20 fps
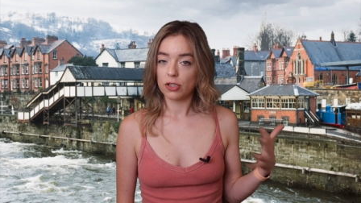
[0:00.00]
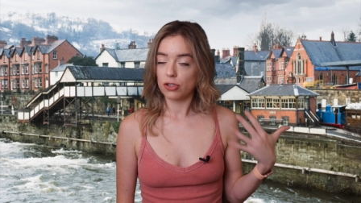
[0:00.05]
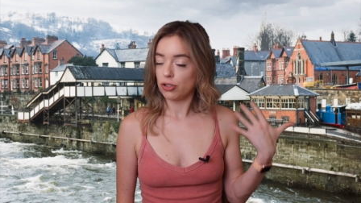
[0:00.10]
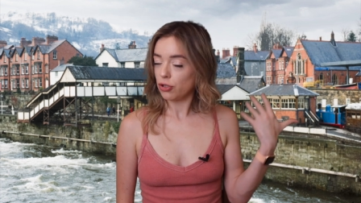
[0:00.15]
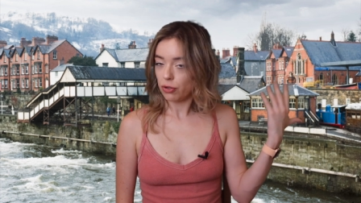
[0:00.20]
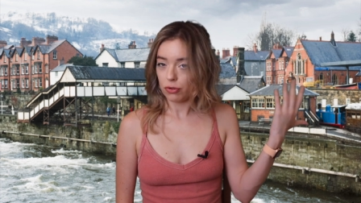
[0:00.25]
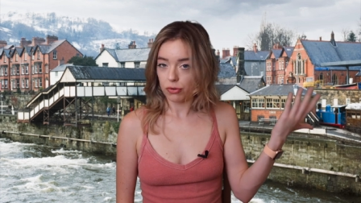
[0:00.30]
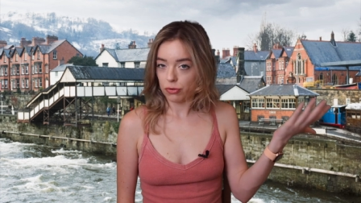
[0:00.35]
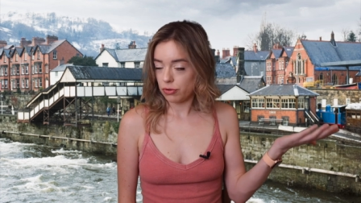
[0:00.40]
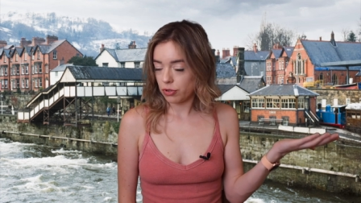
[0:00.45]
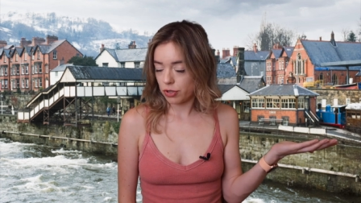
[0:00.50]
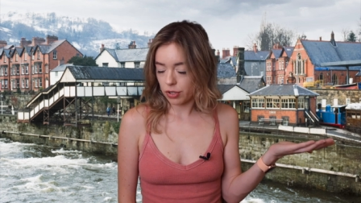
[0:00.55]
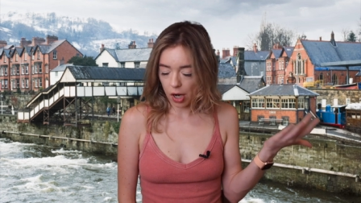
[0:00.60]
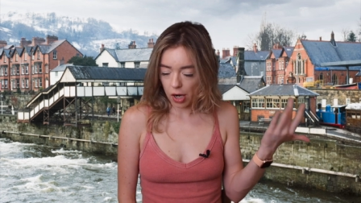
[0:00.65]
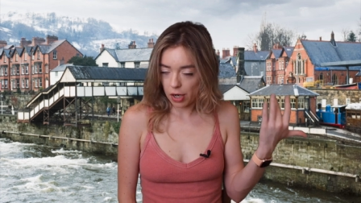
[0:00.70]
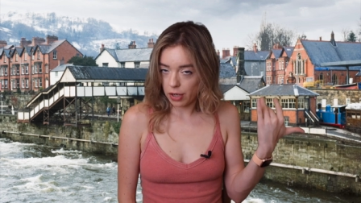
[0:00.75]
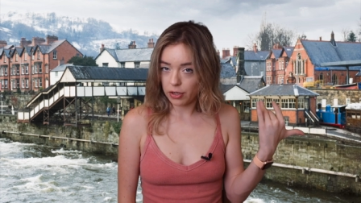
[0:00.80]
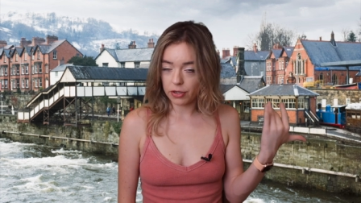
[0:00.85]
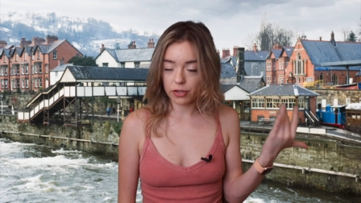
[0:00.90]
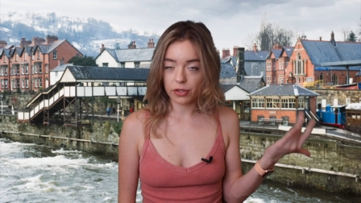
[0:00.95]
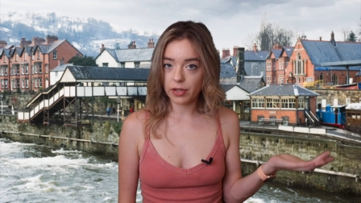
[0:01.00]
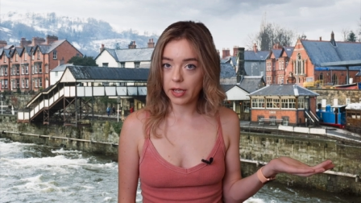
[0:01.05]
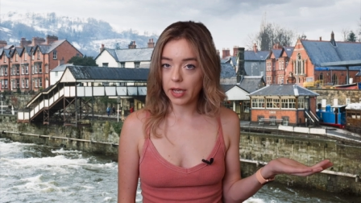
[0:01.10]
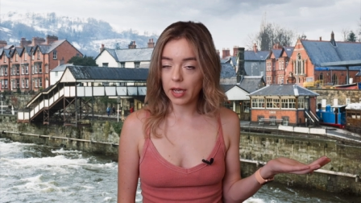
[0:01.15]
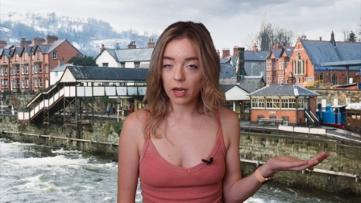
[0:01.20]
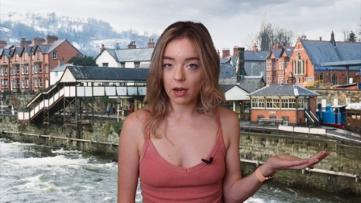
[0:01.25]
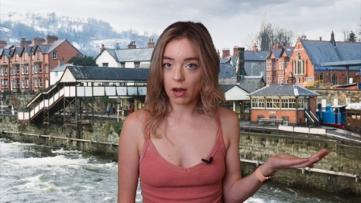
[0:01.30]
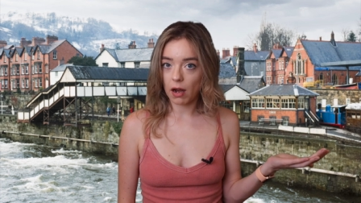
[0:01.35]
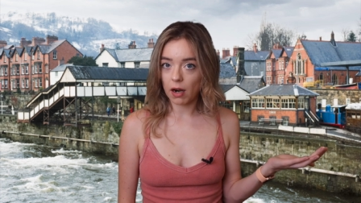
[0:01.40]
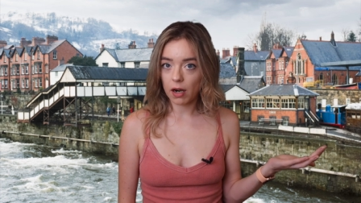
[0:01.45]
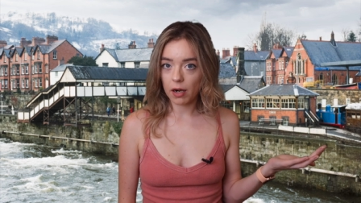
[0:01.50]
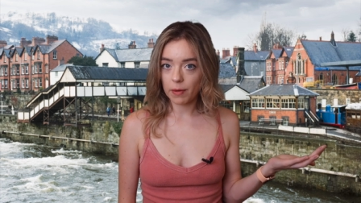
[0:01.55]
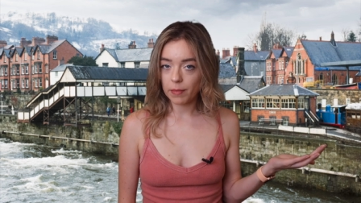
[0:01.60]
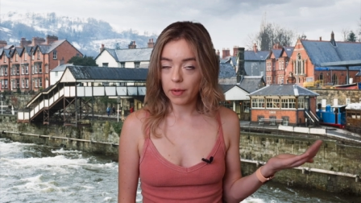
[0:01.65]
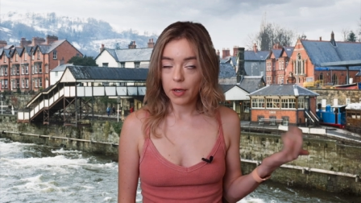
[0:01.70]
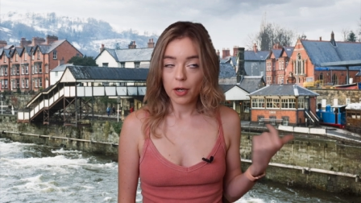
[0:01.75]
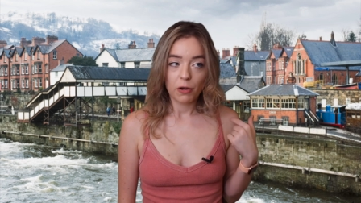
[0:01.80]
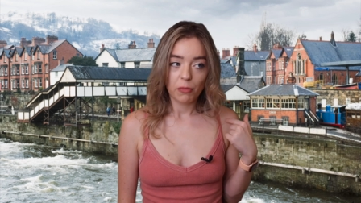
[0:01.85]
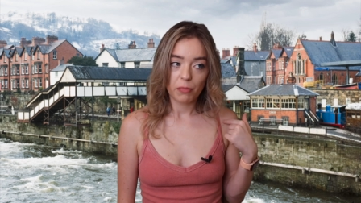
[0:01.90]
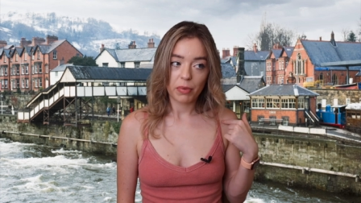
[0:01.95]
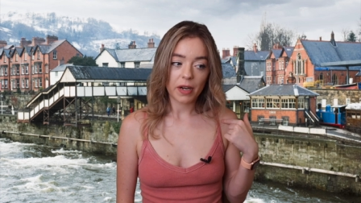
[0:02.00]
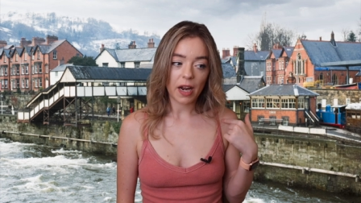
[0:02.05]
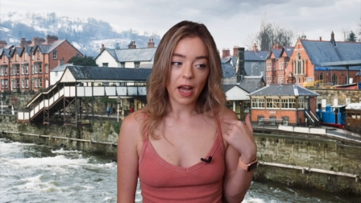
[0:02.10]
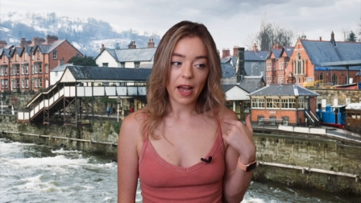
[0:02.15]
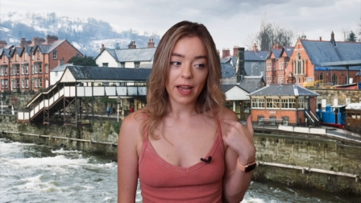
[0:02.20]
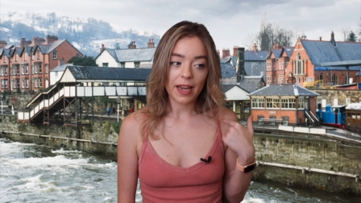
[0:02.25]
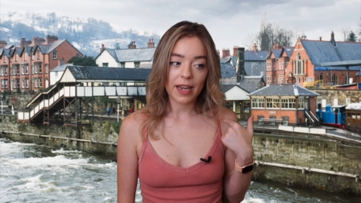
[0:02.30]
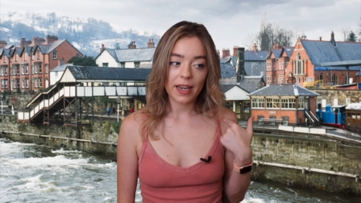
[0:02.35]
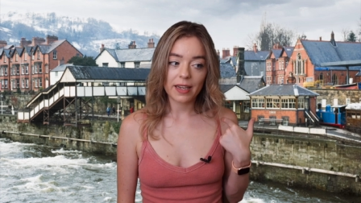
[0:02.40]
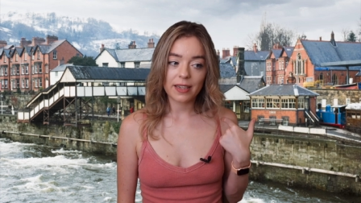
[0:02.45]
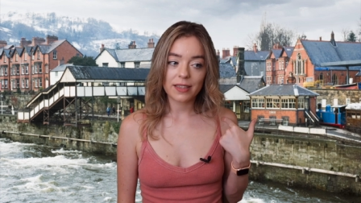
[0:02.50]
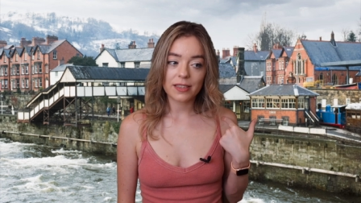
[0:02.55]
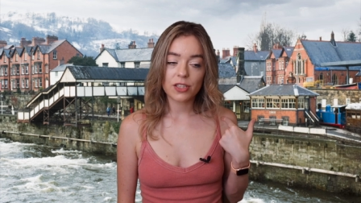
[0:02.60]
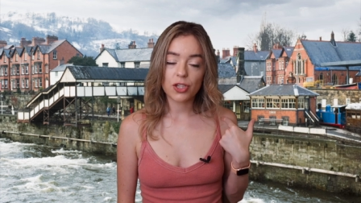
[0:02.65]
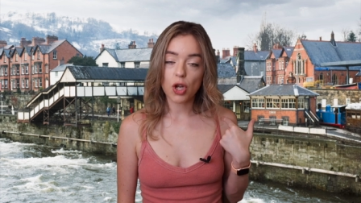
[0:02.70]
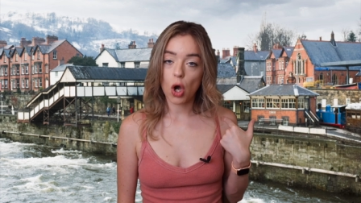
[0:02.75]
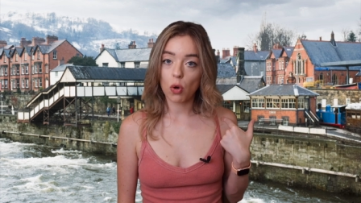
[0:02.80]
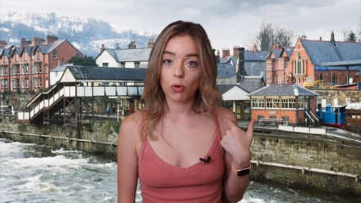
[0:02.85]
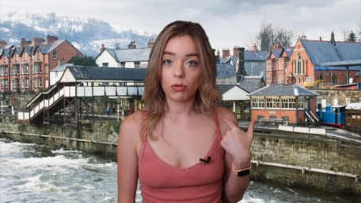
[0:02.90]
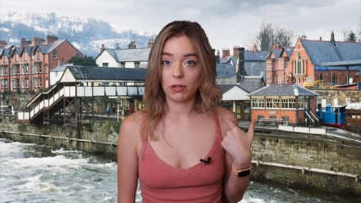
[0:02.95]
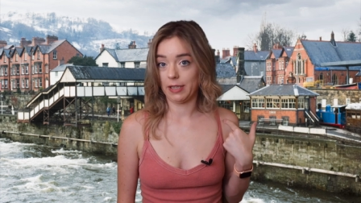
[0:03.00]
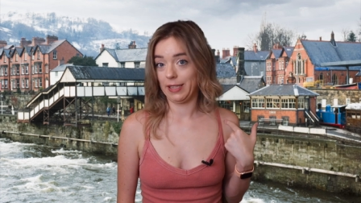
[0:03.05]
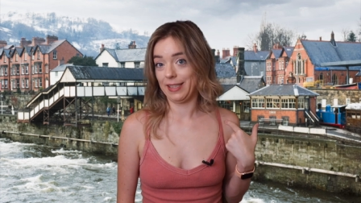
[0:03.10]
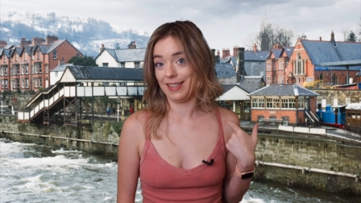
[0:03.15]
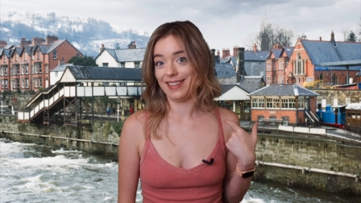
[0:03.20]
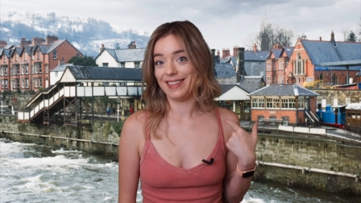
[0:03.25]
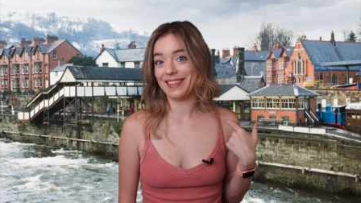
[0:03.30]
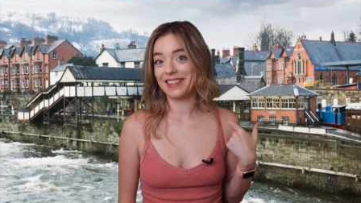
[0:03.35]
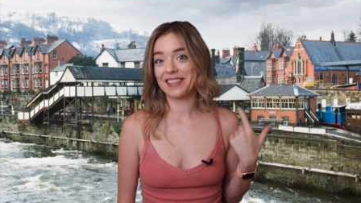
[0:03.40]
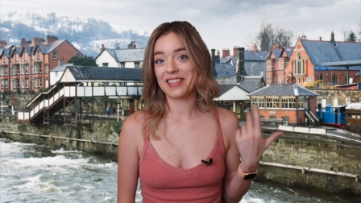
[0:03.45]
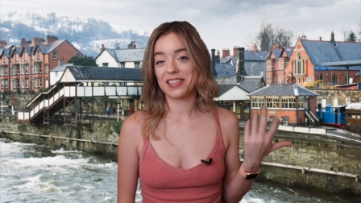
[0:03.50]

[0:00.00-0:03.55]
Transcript: to sound the alarm, but I totally